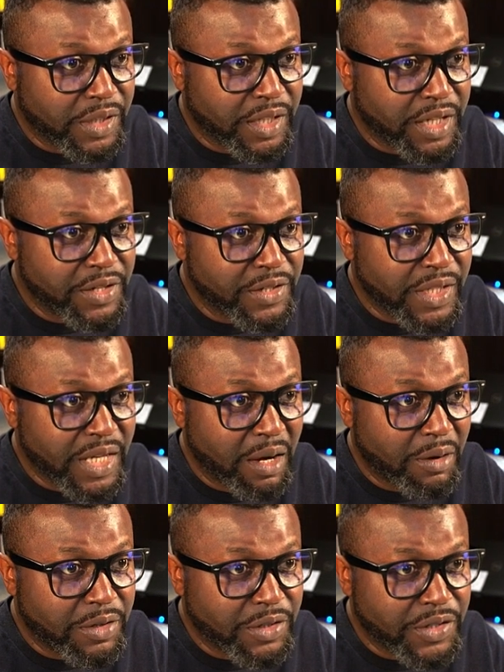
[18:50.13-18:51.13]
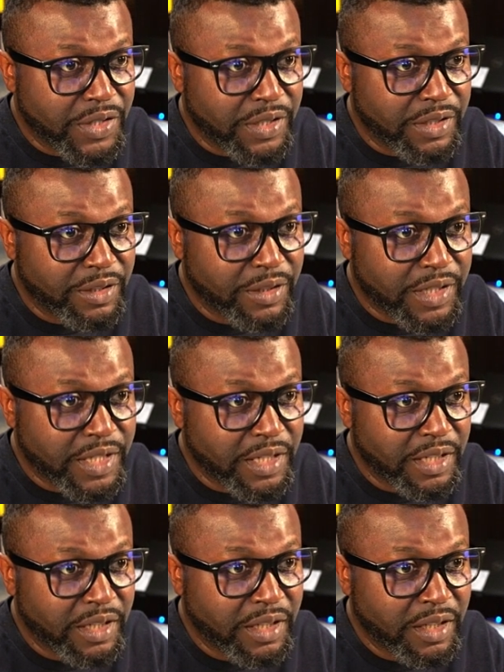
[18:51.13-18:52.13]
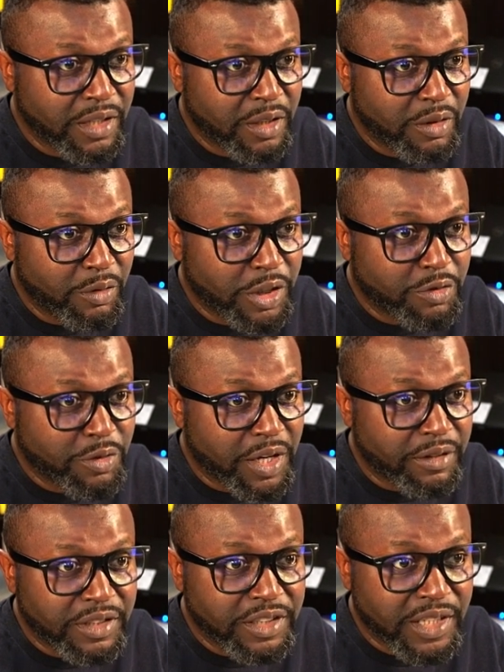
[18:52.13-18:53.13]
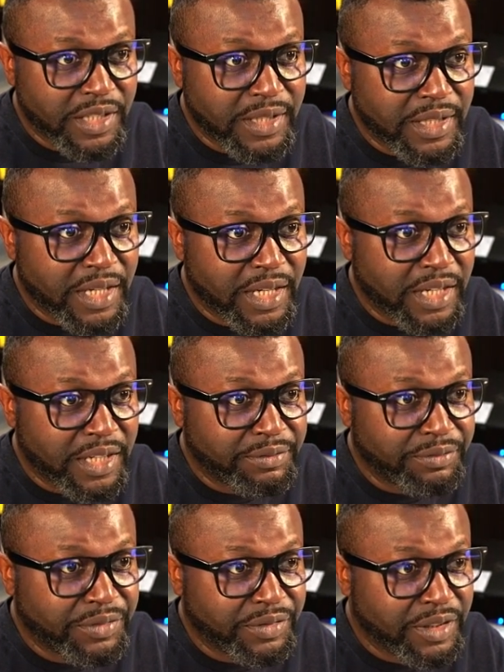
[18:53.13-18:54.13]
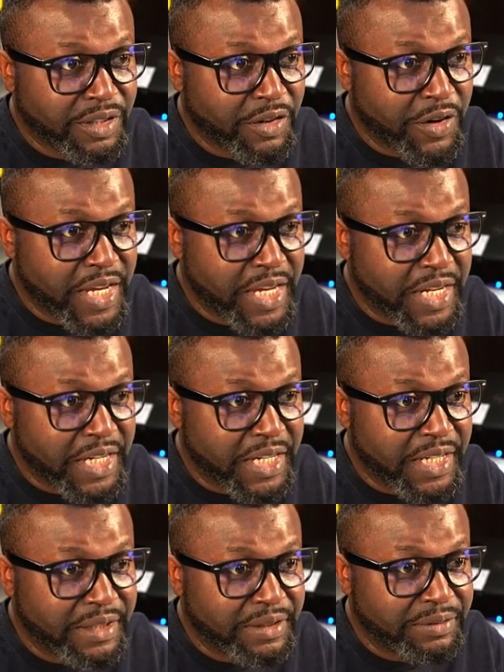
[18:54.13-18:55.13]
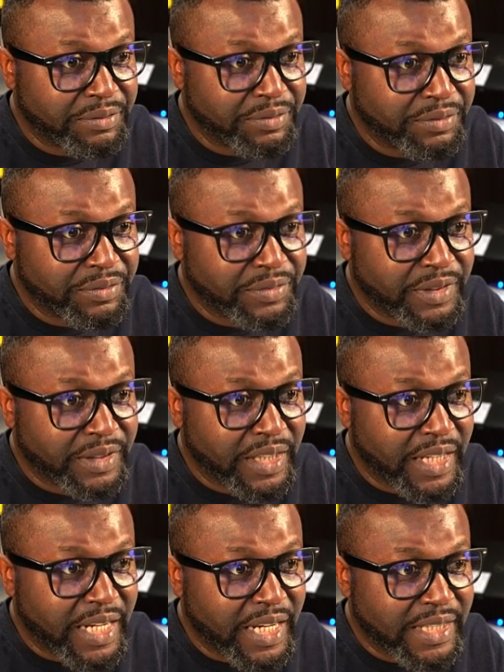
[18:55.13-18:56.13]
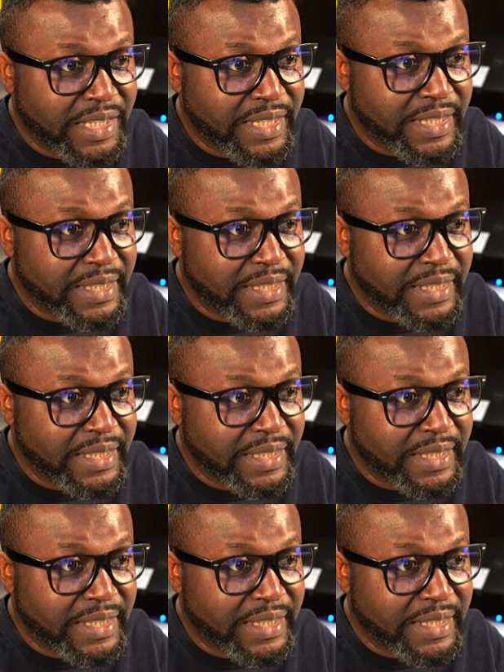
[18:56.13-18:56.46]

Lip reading: Here's ours, you see, which we have just created, and that's